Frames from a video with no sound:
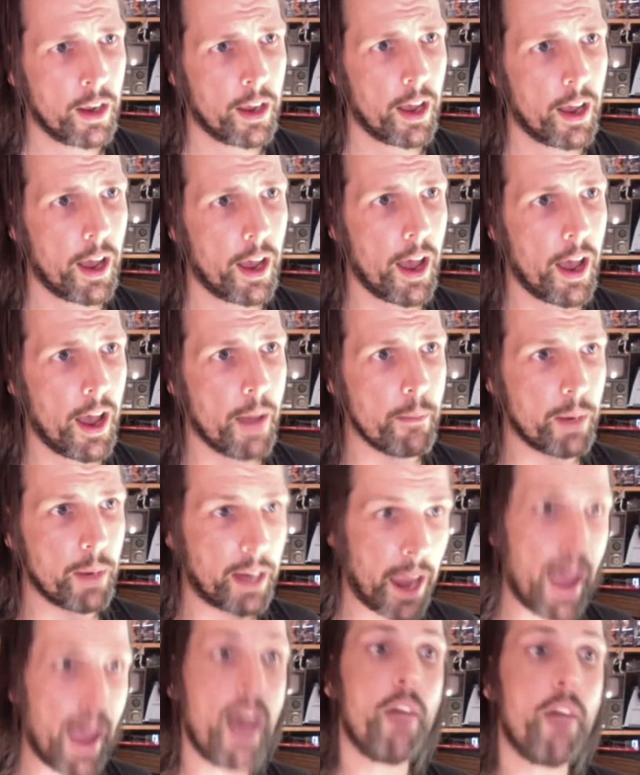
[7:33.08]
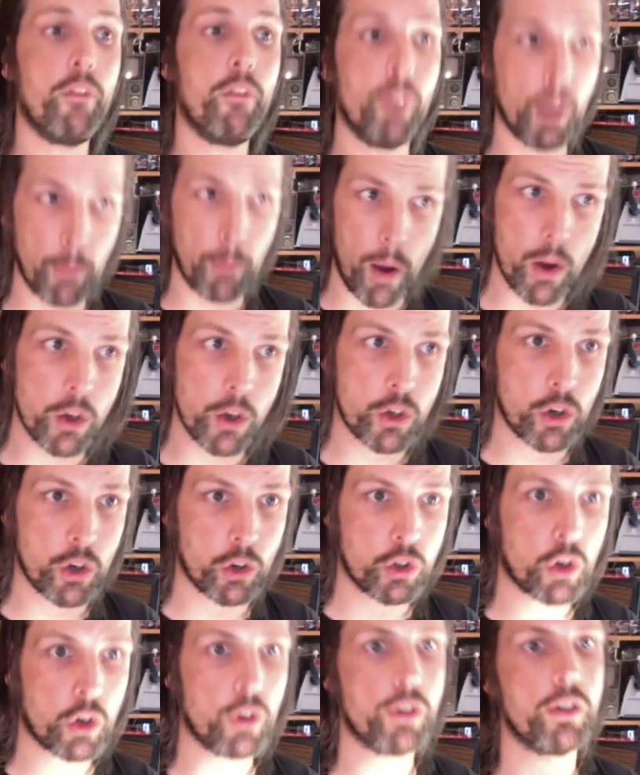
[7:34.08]
and careful about your
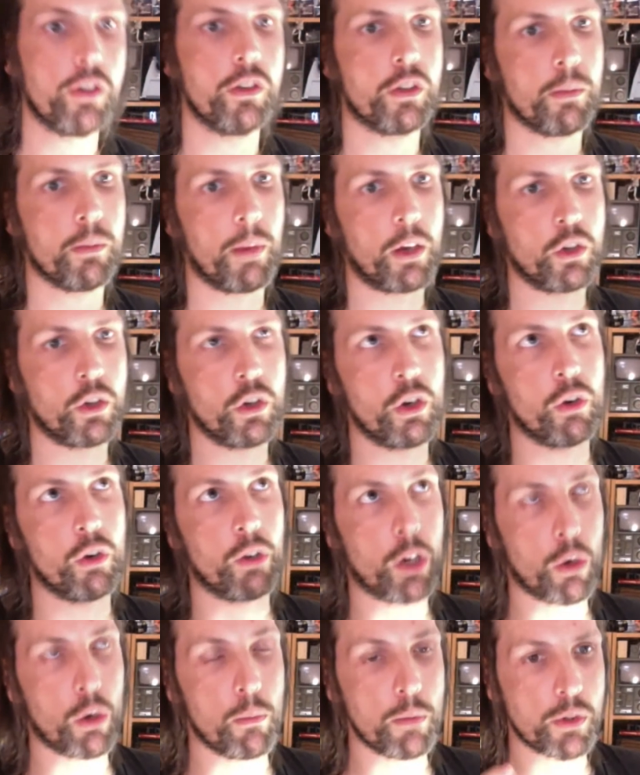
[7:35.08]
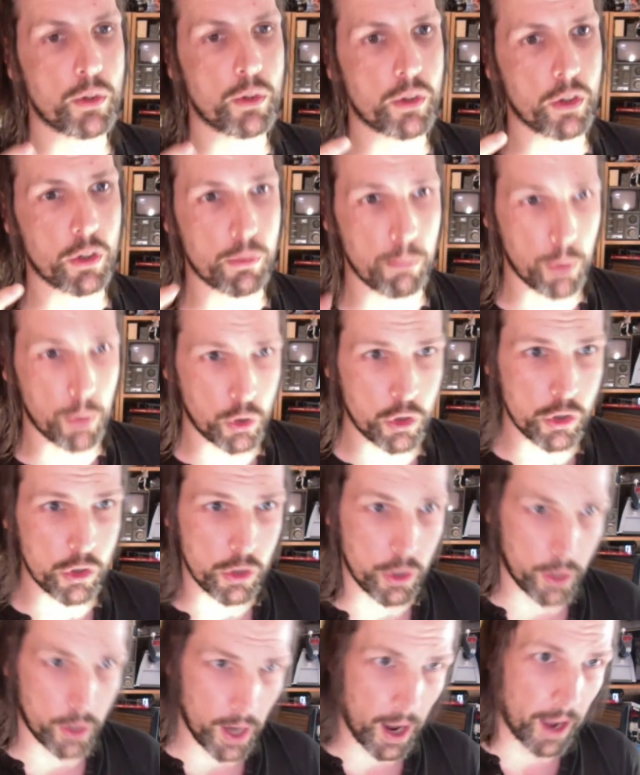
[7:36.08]
shot choices to make sure you're encompassing as much
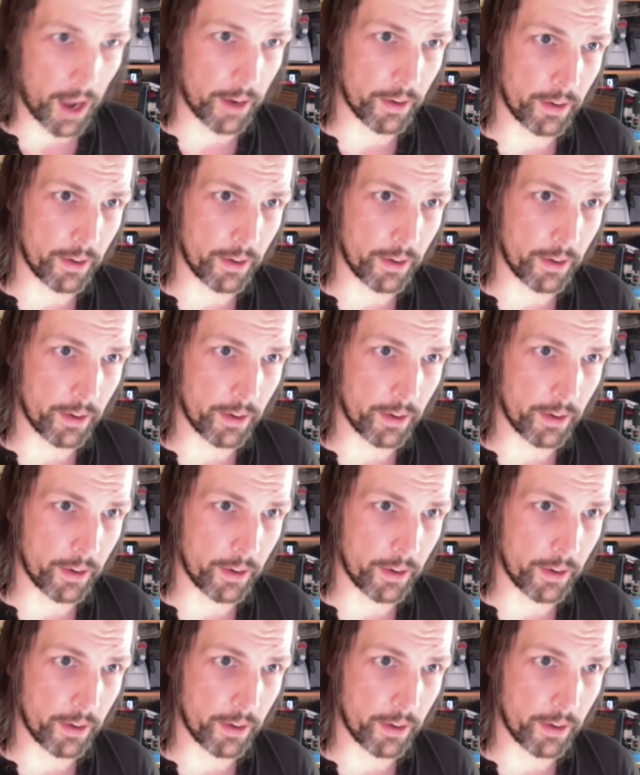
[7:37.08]
as you can